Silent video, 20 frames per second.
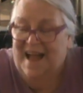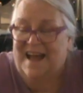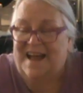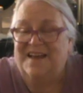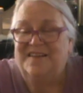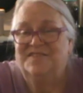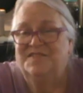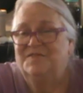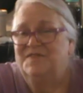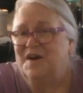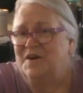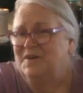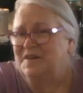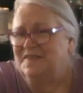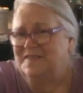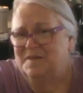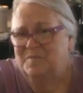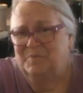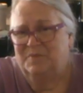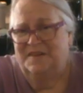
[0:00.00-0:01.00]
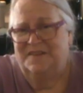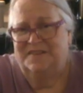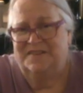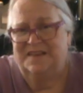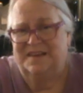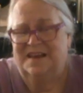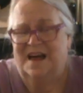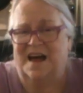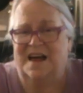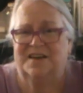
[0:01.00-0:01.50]
It's very
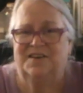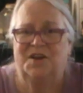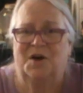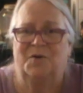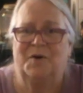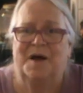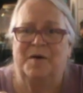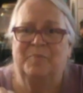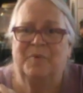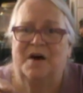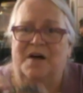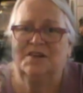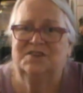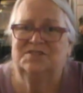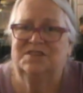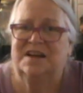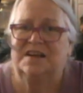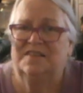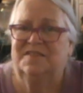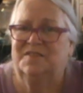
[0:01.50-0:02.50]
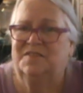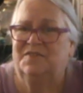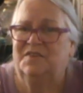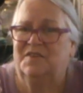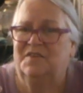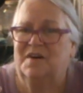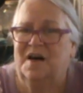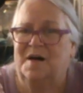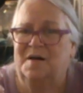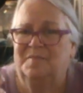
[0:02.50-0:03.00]
simplistic. I know. I apologize
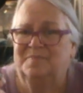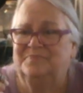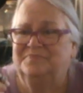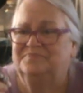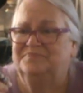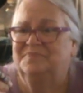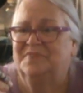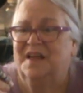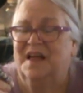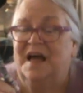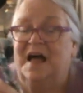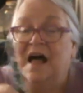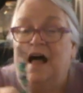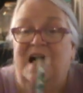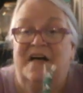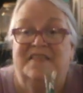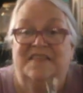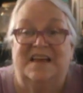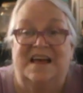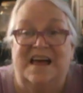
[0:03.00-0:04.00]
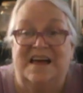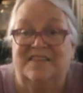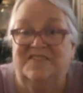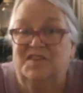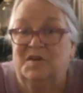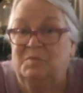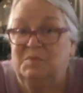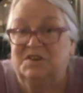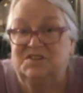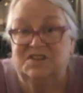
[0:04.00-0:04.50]
that I had
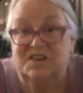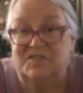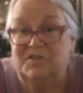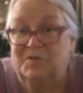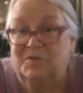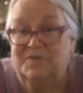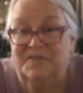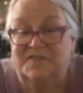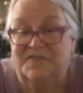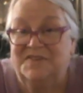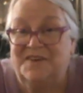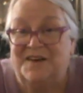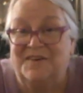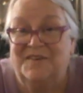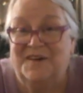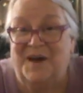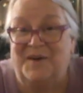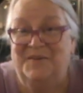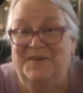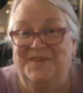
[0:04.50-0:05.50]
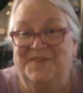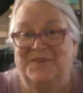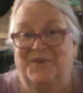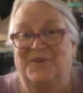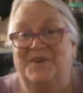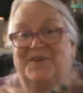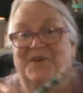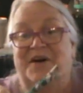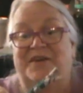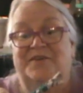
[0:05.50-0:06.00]
so much other stuff I was
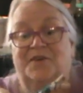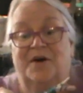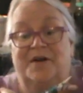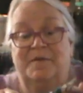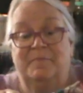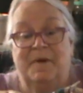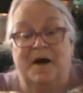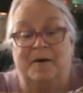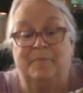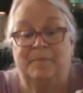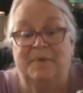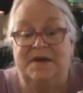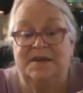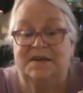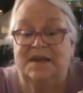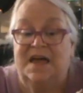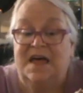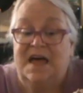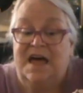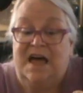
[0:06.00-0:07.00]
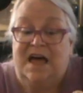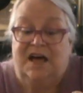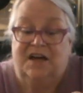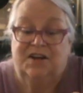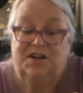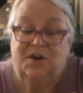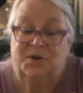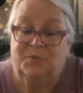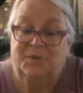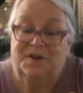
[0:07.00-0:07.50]
going on and on about, but
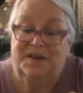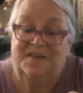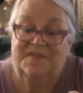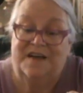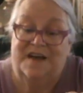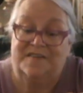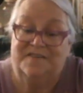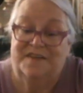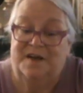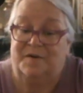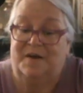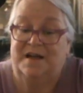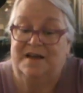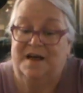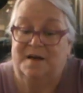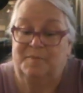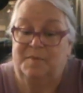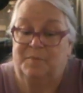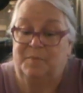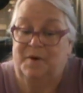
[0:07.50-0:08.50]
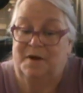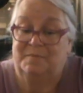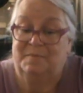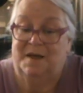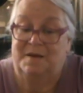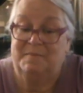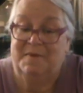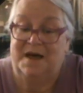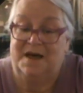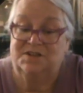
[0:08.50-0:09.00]
really that's how I come upon
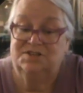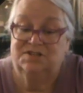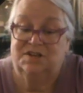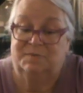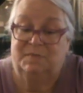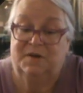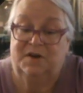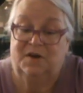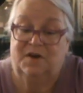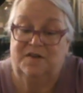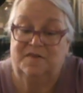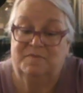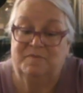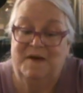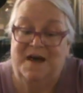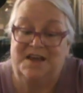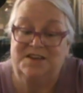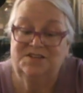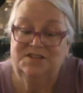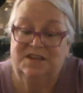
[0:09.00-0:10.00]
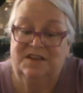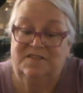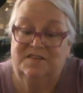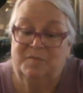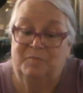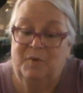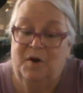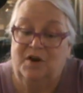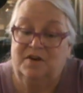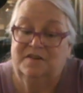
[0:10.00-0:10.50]
my magic, because magic is a
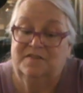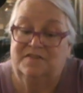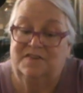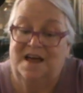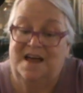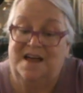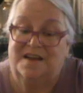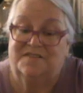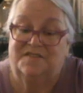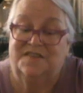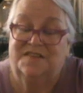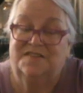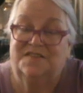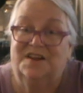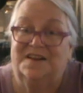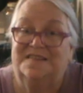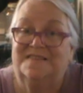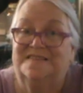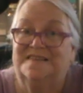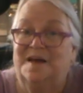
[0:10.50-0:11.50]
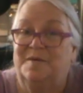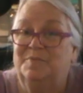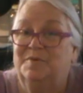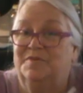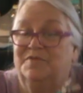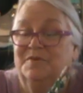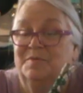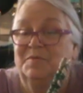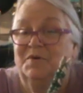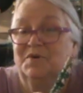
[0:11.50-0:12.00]
part of life. It's not
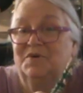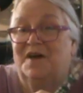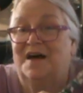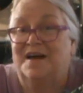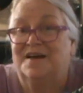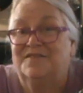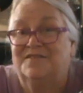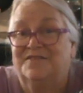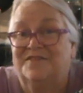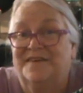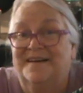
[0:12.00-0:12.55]
separate from your life.